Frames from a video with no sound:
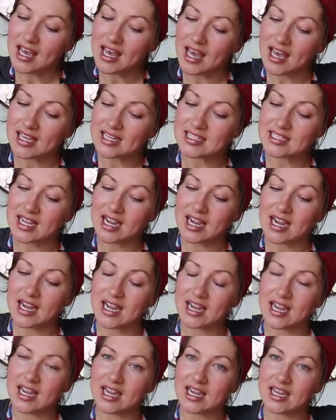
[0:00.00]
and
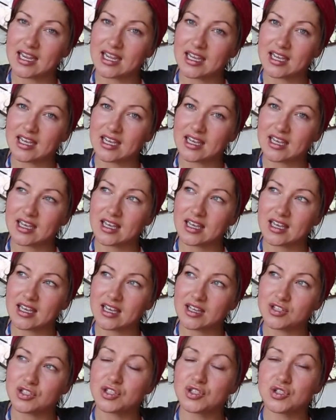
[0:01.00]
I
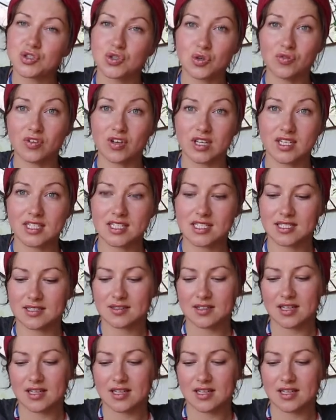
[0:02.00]
discovered